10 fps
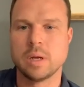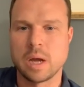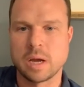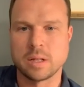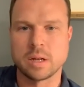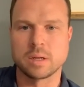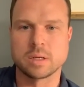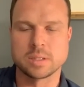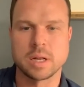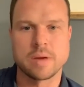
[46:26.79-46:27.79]
And then because
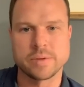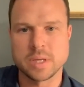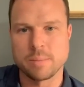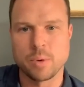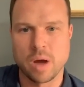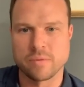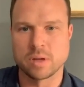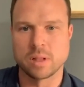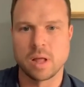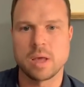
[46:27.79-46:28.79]
then every time you have a
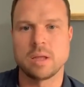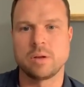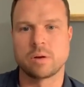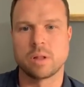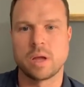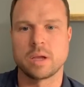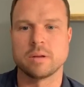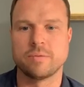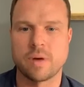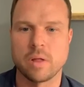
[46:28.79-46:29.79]
client, your client can
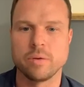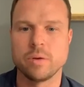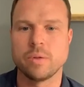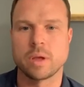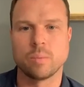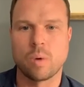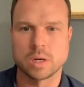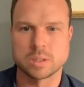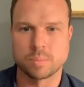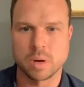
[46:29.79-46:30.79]
follow you, they can watch
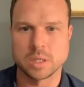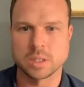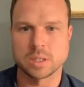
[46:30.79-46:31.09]
the project,